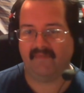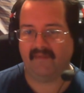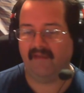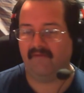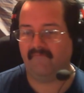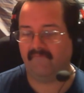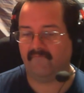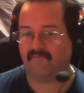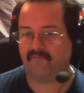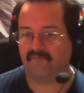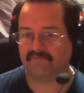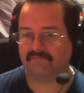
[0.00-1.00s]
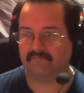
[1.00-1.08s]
Half of Crux